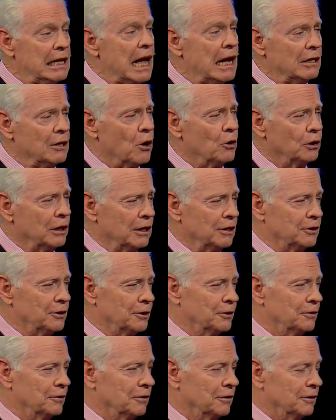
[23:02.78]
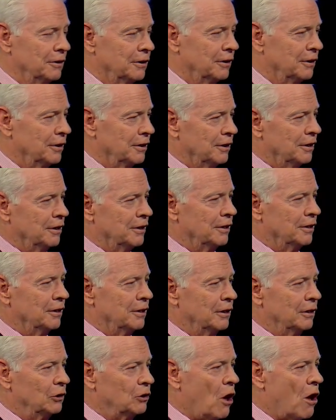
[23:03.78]
got on it,
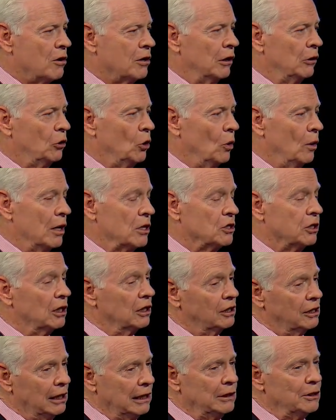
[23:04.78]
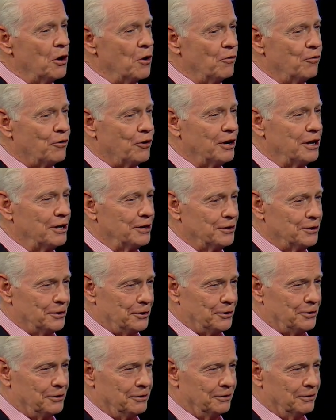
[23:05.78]
talking to his Latino
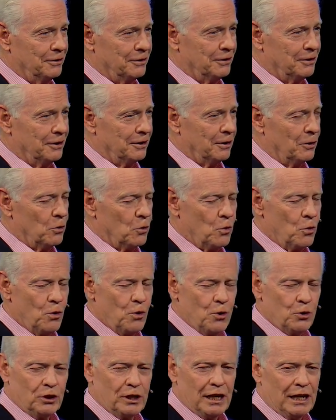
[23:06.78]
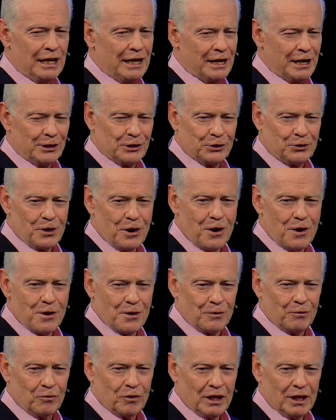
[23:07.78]
friends. Woo, did he get
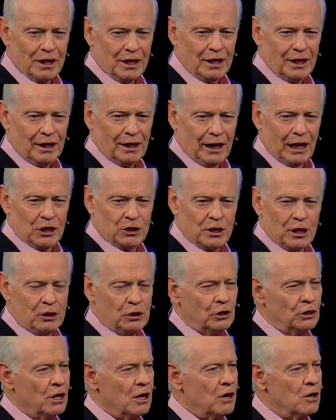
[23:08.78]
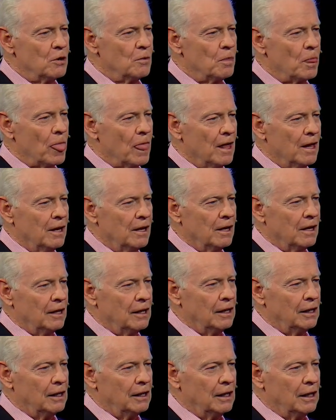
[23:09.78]
strong. He said, you know,
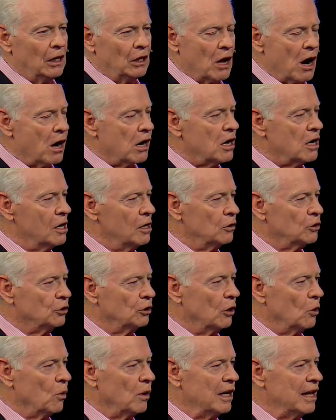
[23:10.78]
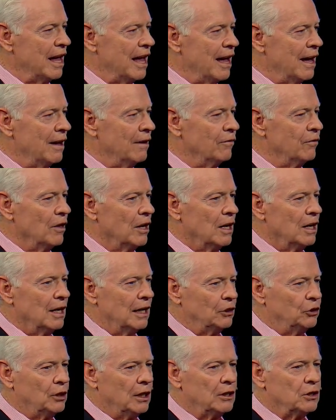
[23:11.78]
in our culture, we have
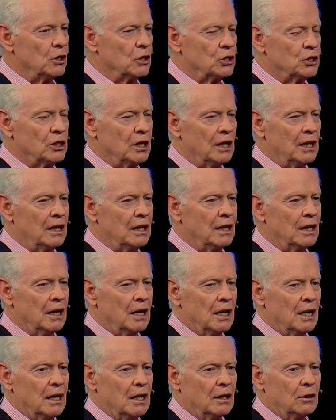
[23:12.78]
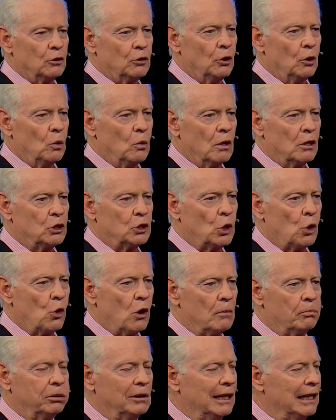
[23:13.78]
a tendency to uh, show
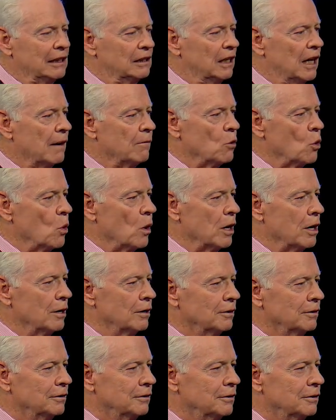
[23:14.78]
up late everywhere.